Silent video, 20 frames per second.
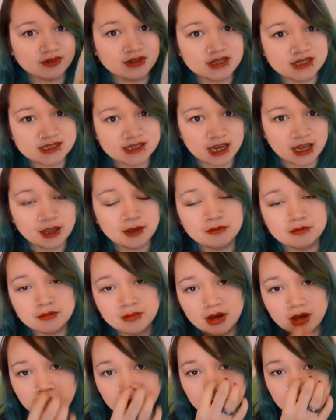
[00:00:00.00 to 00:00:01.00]
in the same
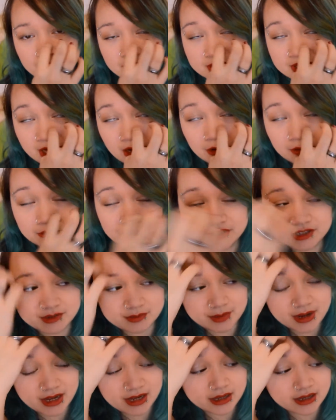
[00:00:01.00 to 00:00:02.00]
town as
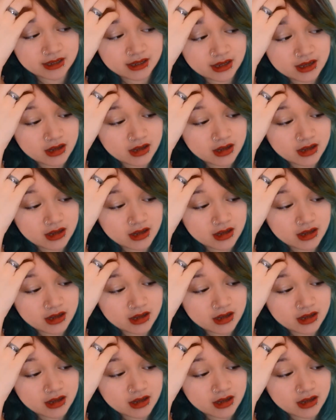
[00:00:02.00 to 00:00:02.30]
me.